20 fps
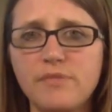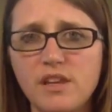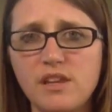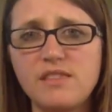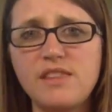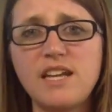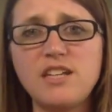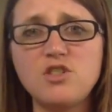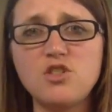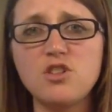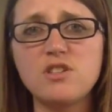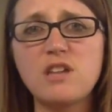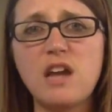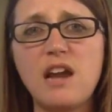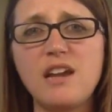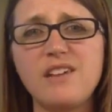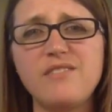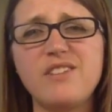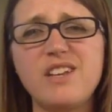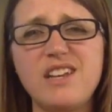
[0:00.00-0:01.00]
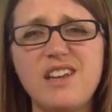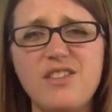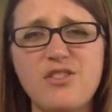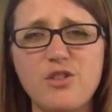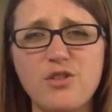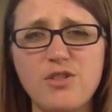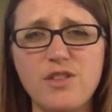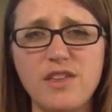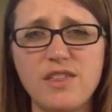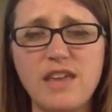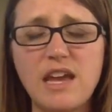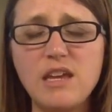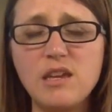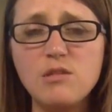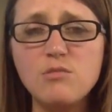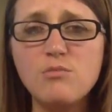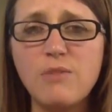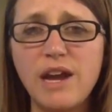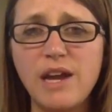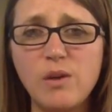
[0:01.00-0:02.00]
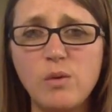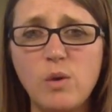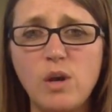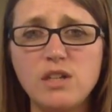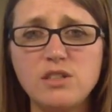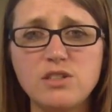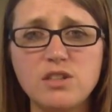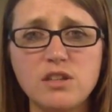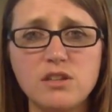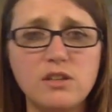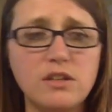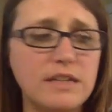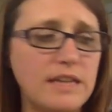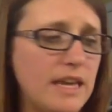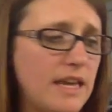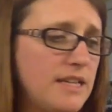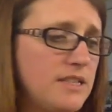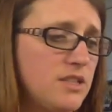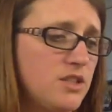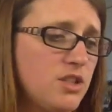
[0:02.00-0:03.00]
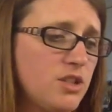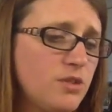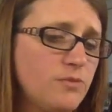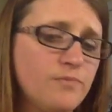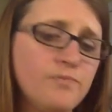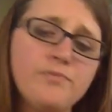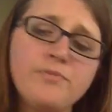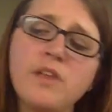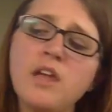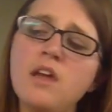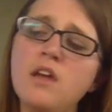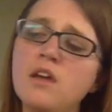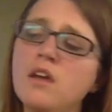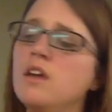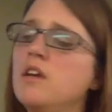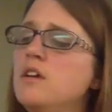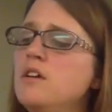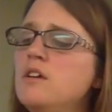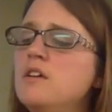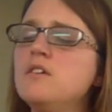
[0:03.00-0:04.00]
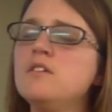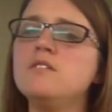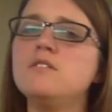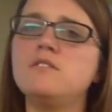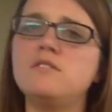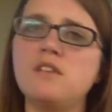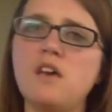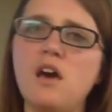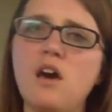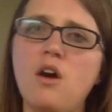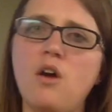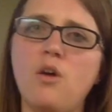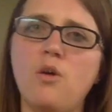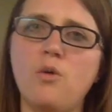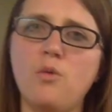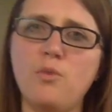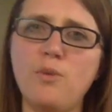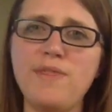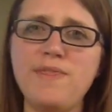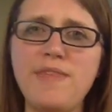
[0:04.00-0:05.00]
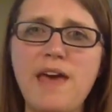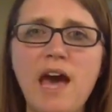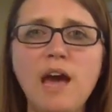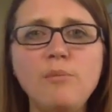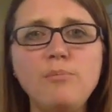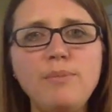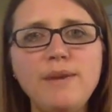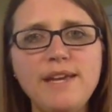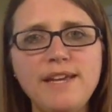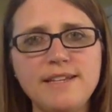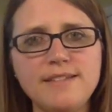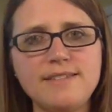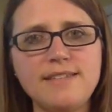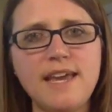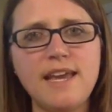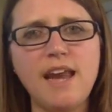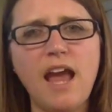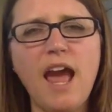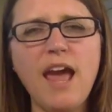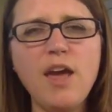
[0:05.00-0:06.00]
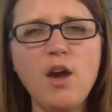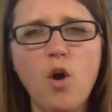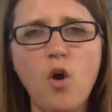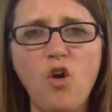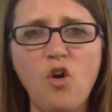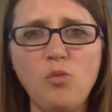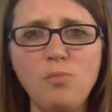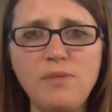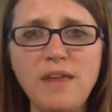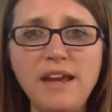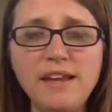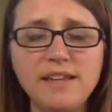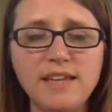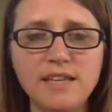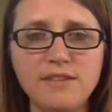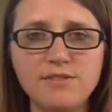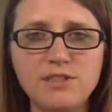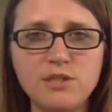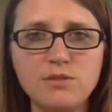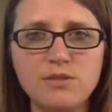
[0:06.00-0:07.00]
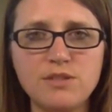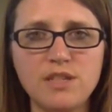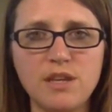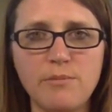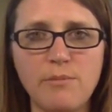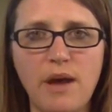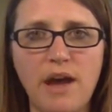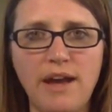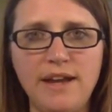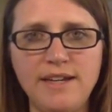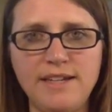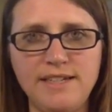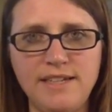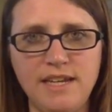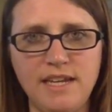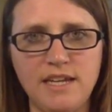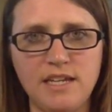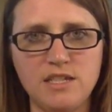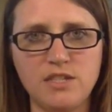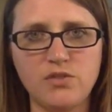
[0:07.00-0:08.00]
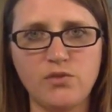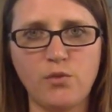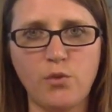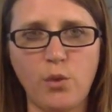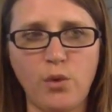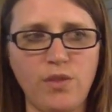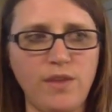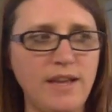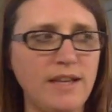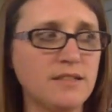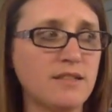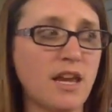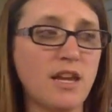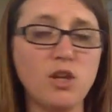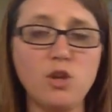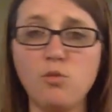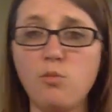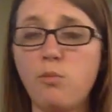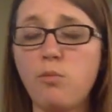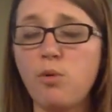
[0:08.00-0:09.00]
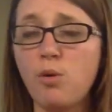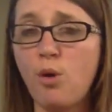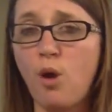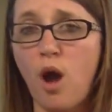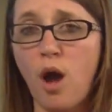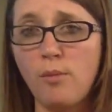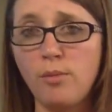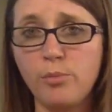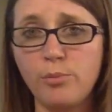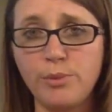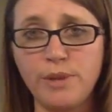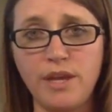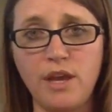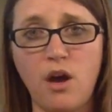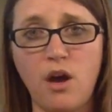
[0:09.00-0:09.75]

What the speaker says: that's just kind of another thing that you might want to look into. So with that being said, I hope that gives you some ideas for things that you probably